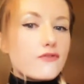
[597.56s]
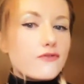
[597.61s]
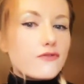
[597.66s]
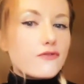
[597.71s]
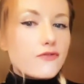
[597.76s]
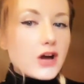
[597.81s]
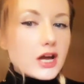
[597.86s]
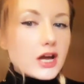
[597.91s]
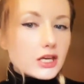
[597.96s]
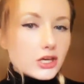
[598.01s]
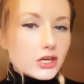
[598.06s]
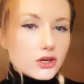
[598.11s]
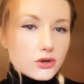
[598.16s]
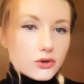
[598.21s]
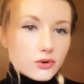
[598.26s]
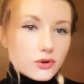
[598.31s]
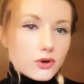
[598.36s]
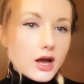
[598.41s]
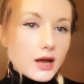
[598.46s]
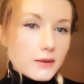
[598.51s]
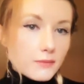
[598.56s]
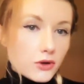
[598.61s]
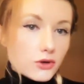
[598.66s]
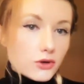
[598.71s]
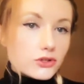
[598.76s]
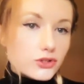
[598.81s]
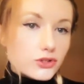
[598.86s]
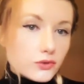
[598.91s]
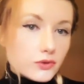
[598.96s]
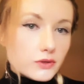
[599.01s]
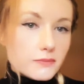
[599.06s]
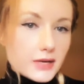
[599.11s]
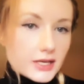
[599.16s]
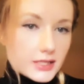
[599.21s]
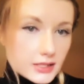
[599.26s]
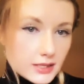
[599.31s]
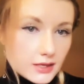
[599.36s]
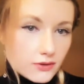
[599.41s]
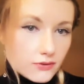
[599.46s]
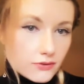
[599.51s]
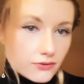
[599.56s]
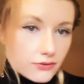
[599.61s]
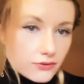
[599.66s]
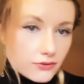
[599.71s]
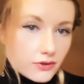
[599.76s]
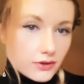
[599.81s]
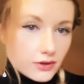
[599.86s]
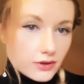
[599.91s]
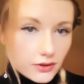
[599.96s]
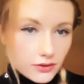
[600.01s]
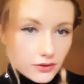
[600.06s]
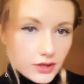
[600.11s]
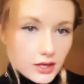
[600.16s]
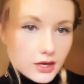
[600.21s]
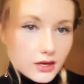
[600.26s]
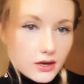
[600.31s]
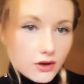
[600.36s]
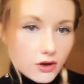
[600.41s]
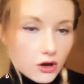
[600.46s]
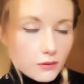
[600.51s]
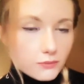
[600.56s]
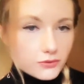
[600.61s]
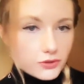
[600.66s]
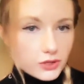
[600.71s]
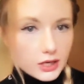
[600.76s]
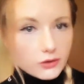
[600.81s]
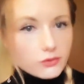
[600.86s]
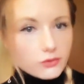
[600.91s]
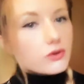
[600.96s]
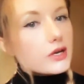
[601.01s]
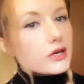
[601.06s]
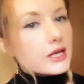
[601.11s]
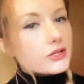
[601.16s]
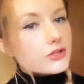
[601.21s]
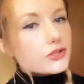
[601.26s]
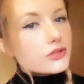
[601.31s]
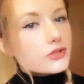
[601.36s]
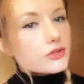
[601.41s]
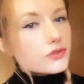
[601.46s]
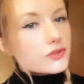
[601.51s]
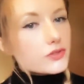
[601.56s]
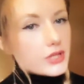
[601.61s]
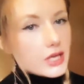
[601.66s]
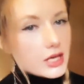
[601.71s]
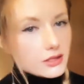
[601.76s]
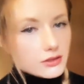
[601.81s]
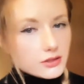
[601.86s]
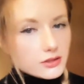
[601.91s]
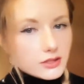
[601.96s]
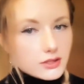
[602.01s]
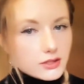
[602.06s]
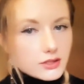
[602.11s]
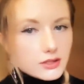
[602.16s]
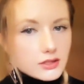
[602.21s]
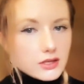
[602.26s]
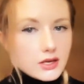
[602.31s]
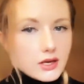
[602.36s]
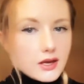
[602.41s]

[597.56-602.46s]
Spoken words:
fuck you, I'm gonna do it myself in the object relational sense.